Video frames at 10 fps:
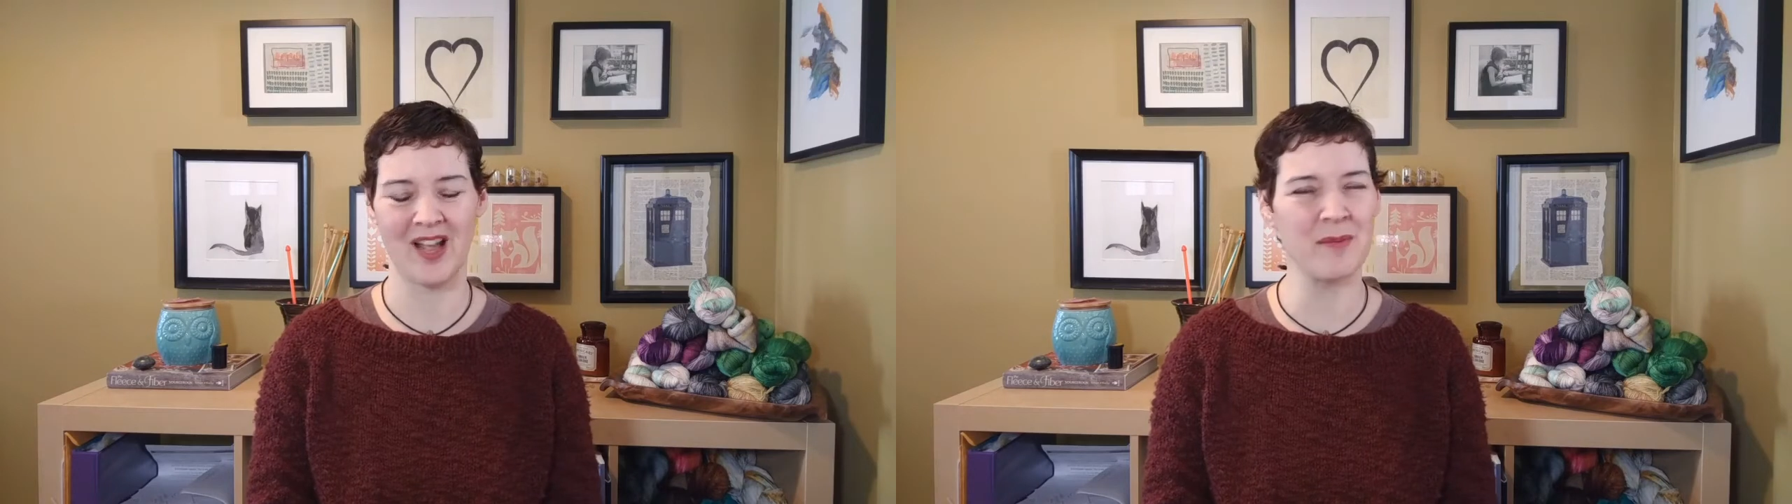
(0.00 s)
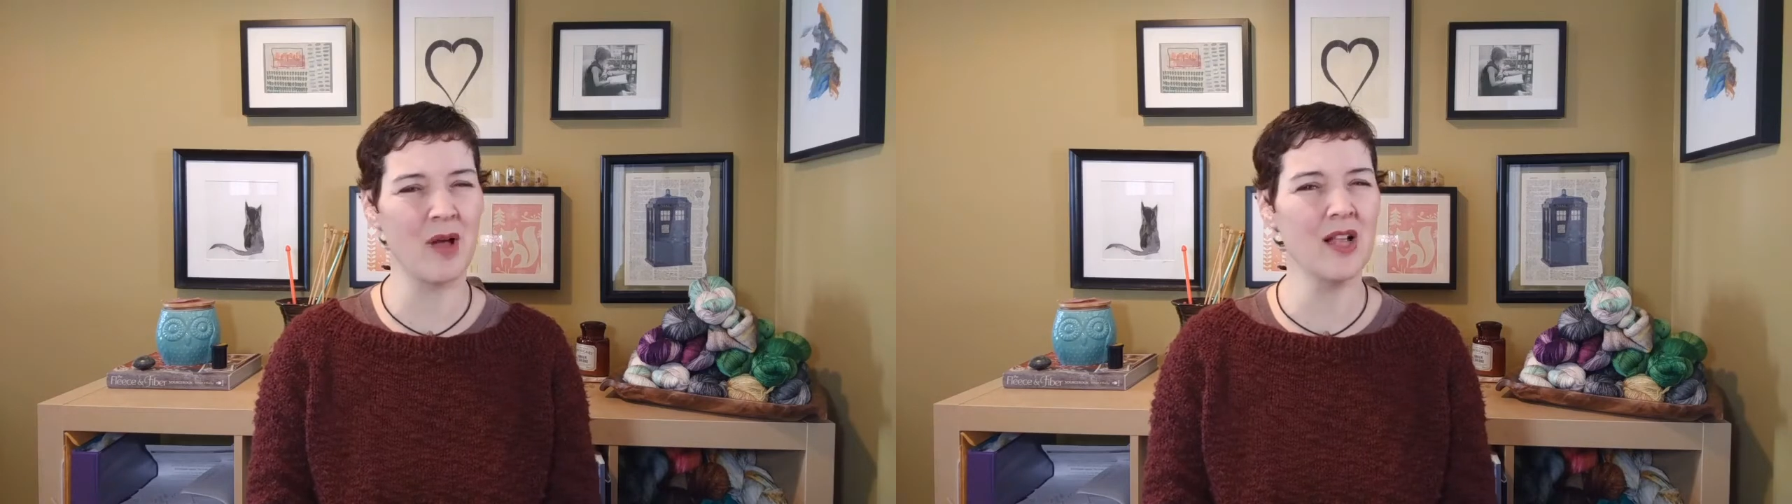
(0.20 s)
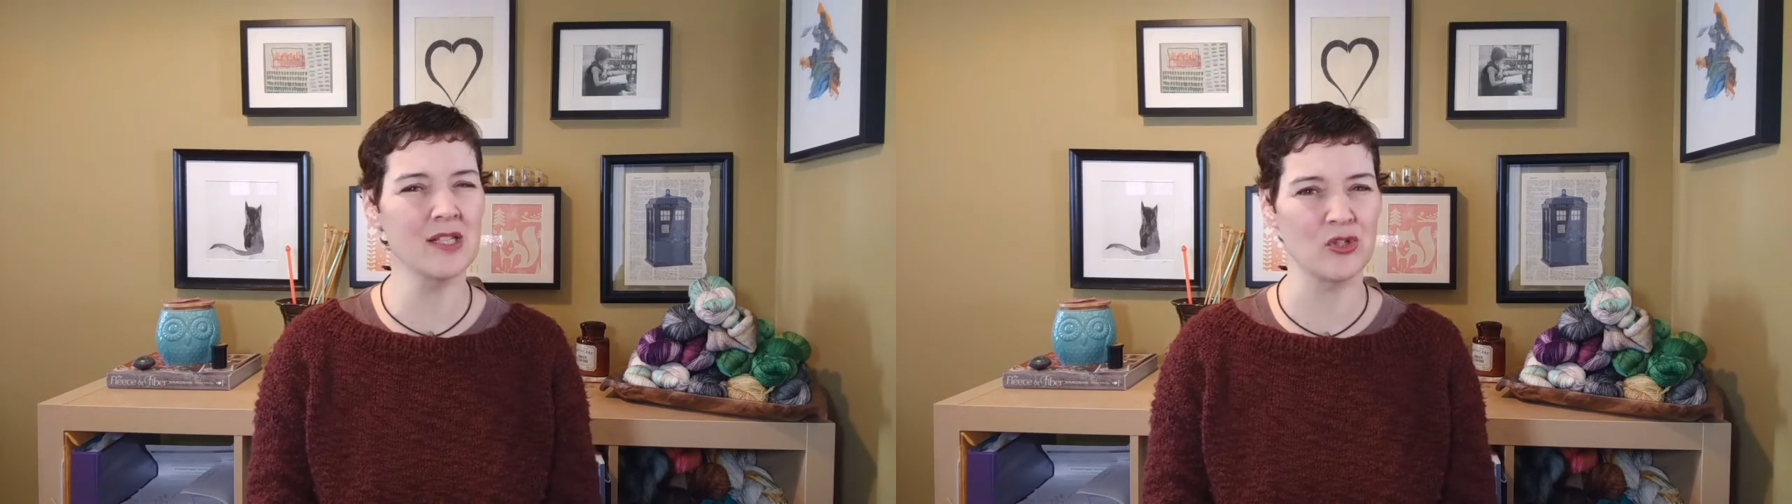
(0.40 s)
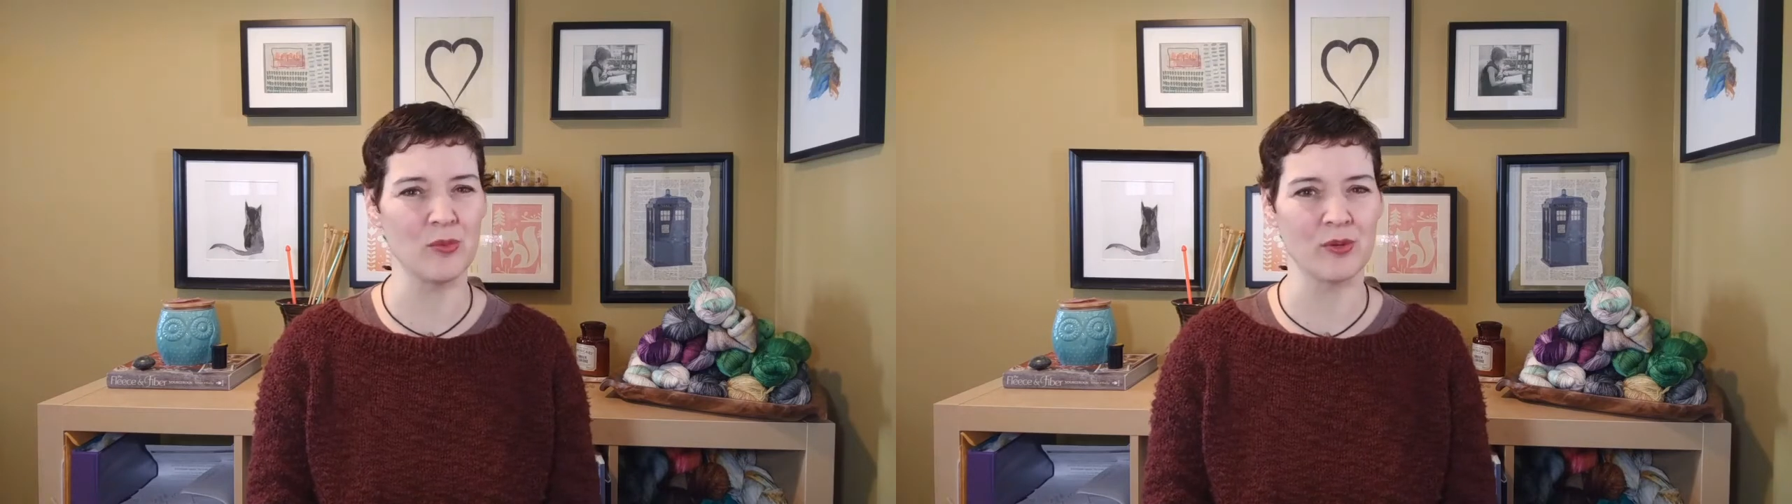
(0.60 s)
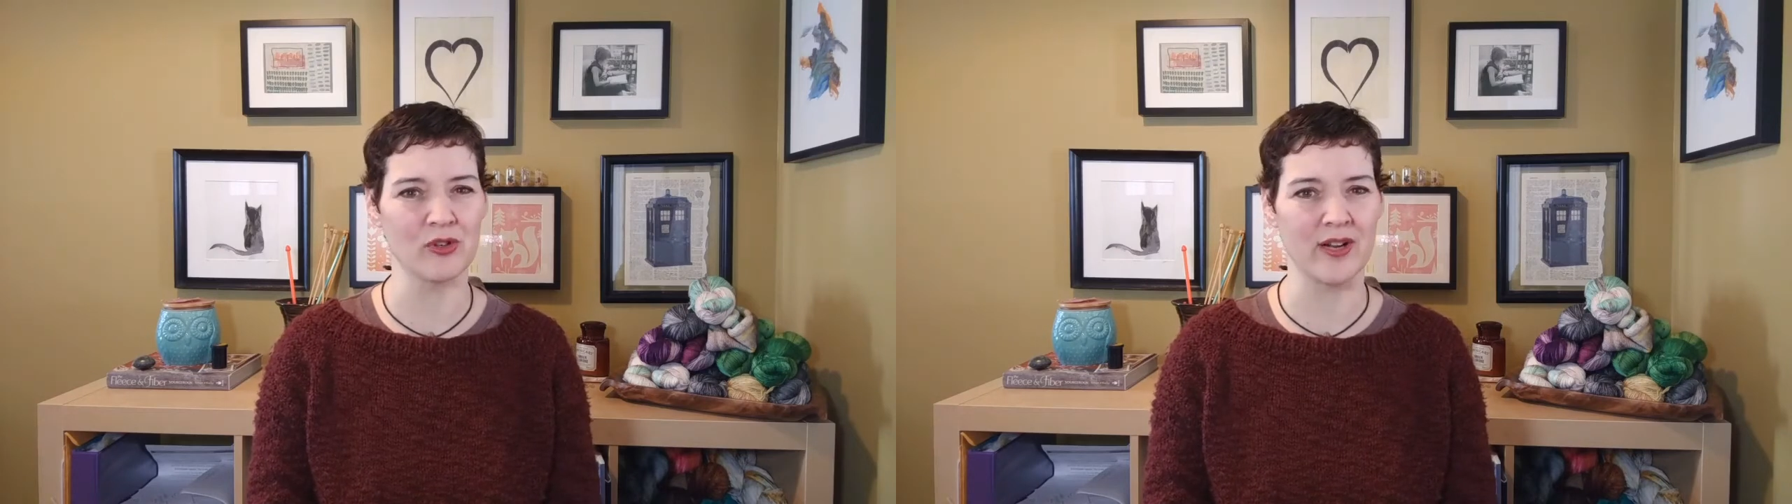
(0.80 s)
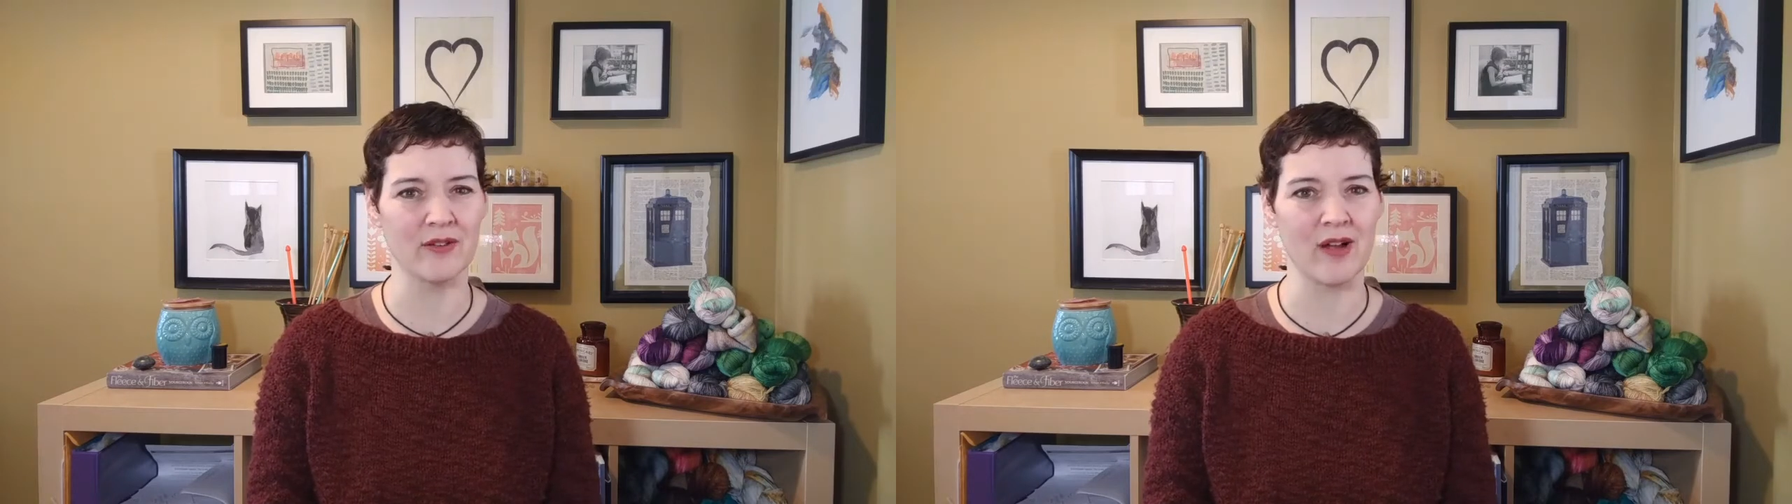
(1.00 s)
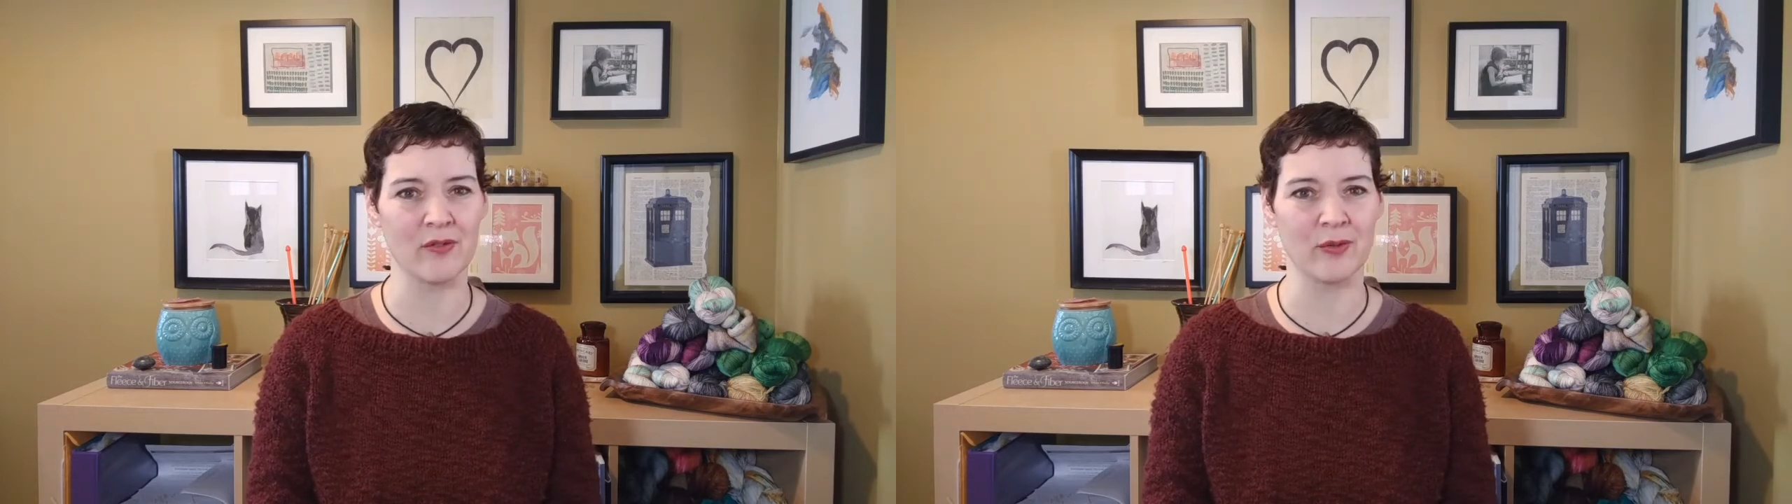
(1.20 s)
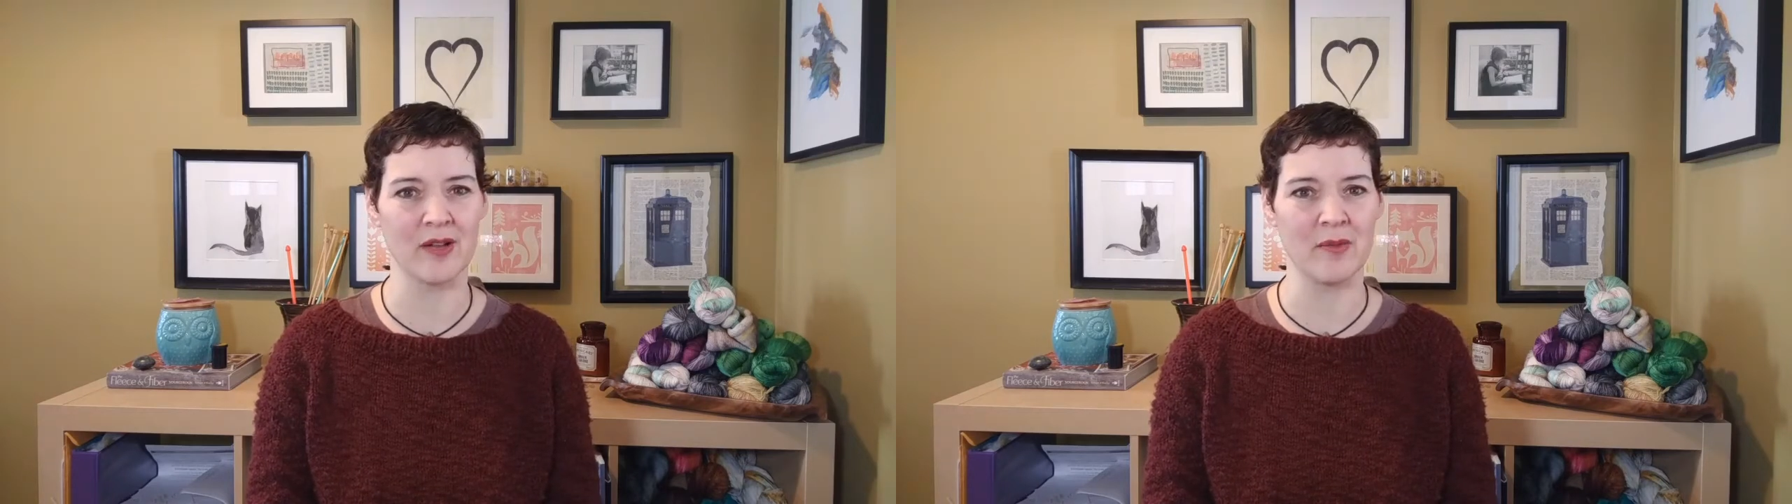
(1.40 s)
I'm not super great at Ravelry,